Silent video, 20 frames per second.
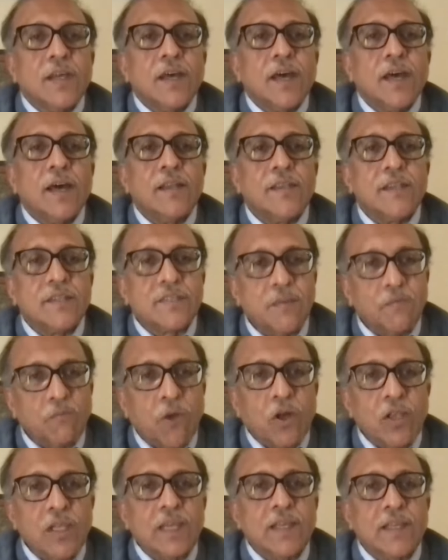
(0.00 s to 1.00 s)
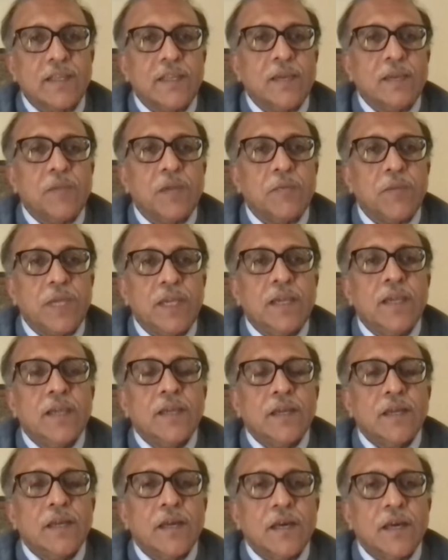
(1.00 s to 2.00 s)
the symbolic they may be,
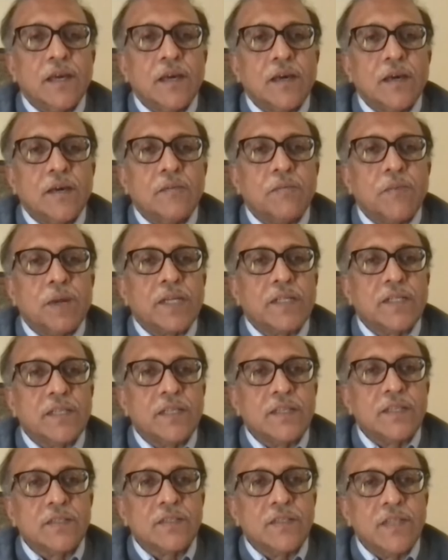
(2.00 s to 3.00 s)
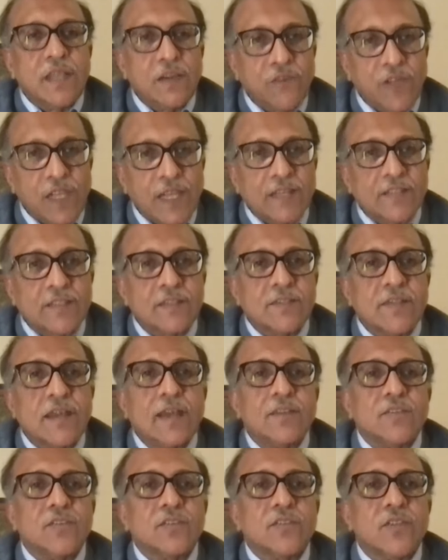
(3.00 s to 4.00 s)
but these naval
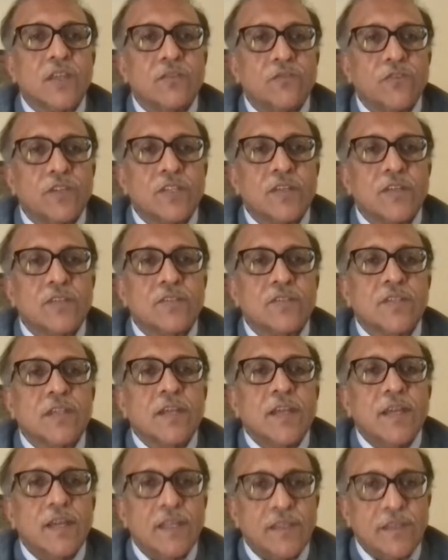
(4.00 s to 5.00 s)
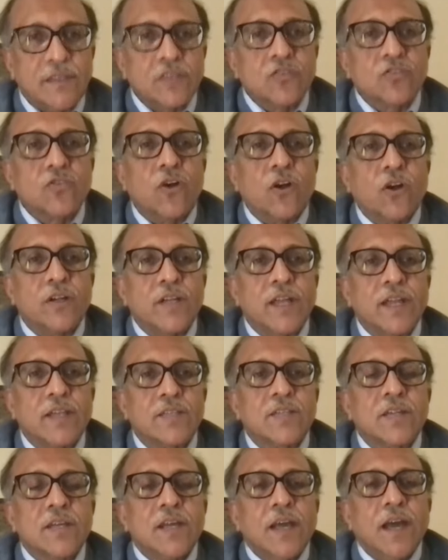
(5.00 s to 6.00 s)
exercises and visits in this
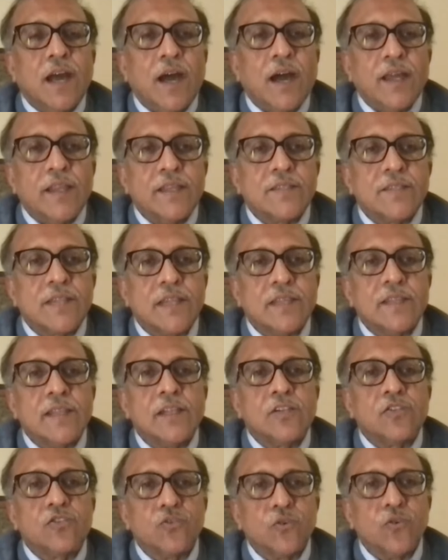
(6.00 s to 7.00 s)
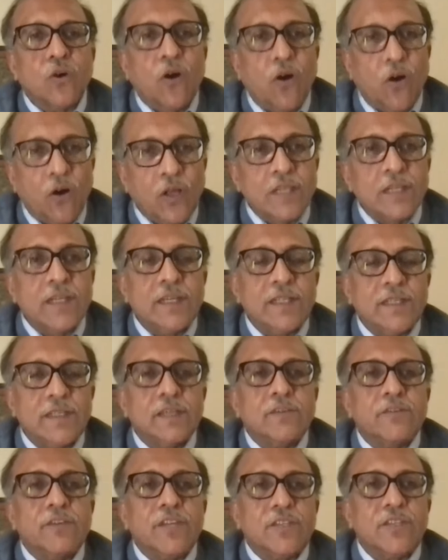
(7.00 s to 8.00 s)
context are the signal to all in
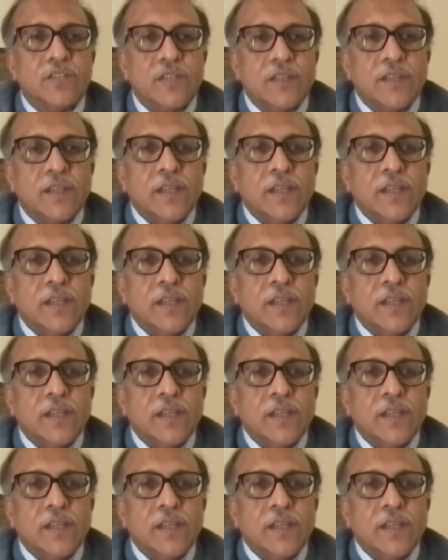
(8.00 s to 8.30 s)
the region.